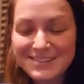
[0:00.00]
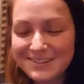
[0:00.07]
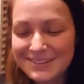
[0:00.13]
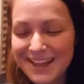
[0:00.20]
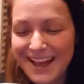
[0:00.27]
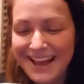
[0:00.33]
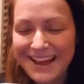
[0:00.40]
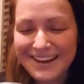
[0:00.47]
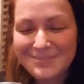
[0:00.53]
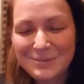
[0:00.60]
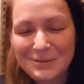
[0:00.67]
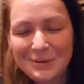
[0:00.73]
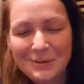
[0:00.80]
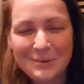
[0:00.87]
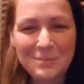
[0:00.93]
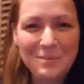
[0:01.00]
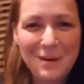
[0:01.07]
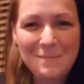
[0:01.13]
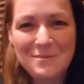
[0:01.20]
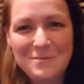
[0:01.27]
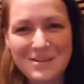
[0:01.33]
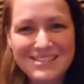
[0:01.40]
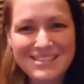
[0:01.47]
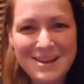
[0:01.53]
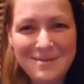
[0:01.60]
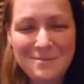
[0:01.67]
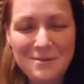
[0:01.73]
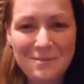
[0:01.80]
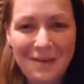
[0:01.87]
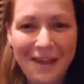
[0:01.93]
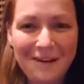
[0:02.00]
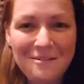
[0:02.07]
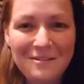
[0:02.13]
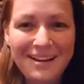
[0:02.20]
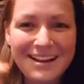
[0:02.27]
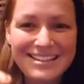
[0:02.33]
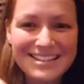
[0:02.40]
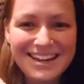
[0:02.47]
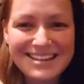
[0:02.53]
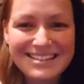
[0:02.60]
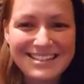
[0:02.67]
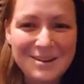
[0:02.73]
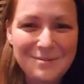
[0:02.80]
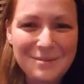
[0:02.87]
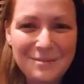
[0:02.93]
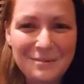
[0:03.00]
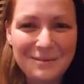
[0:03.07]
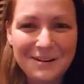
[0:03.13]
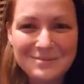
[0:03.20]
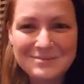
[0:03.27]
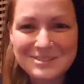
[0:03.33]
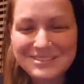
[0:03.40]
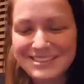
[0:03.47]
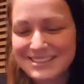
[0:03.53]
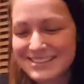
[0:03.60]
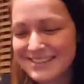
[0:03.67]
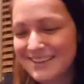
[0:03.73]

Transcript: So that kind of put a little pep in my step, and I'm like, oh my gosh, I got to tell people what I'm doing.